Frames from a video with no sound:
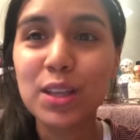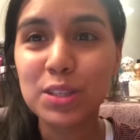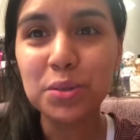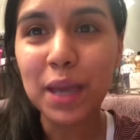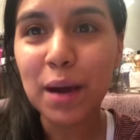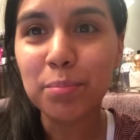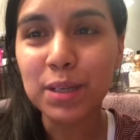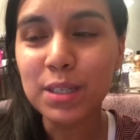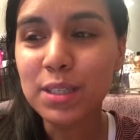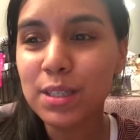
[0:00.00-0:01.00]
to
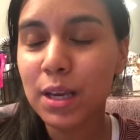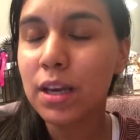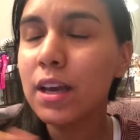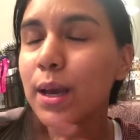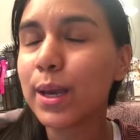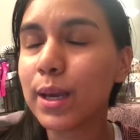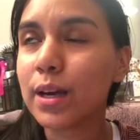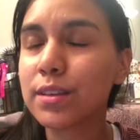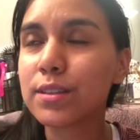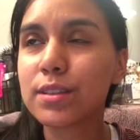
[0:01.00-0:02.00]
campus.
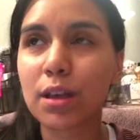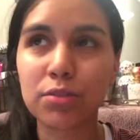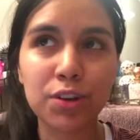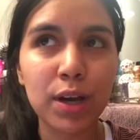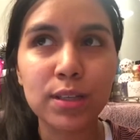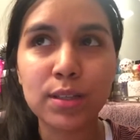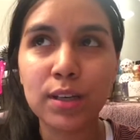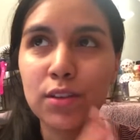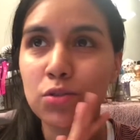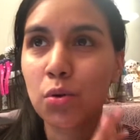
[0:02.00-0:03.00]
Yes, sounds crazy,
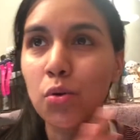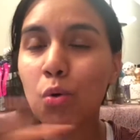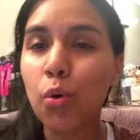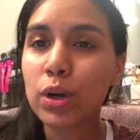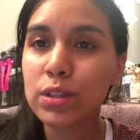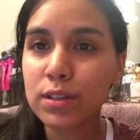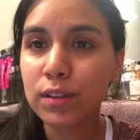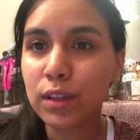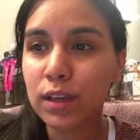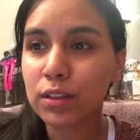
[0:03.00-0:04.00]
this whole quarantine
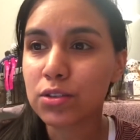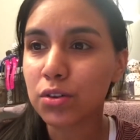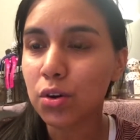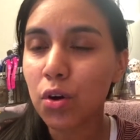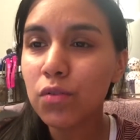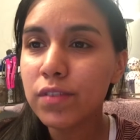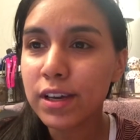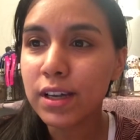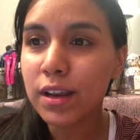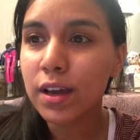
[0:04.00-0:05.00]
thing, this whole
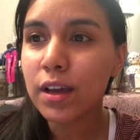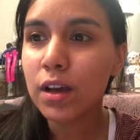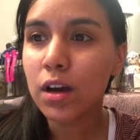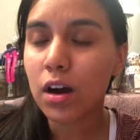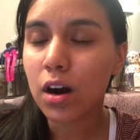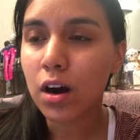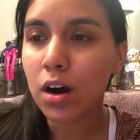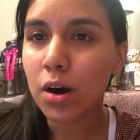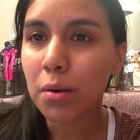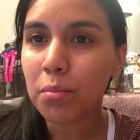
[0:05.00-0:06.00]
COVID,
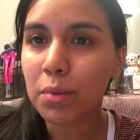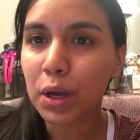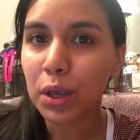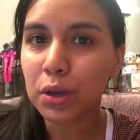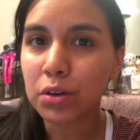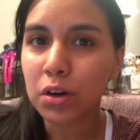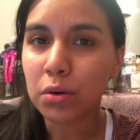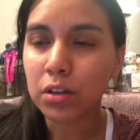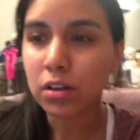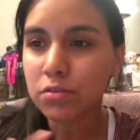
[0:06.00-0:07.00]
um, you know, a
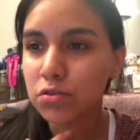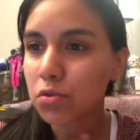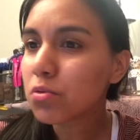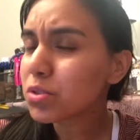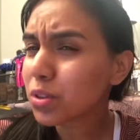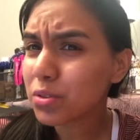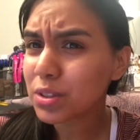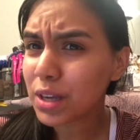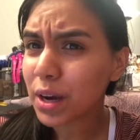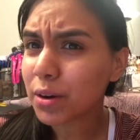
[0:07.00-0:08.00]
lot of schools closed
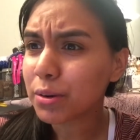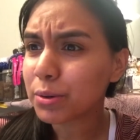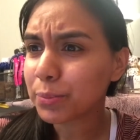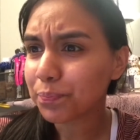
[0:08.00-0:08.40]
down.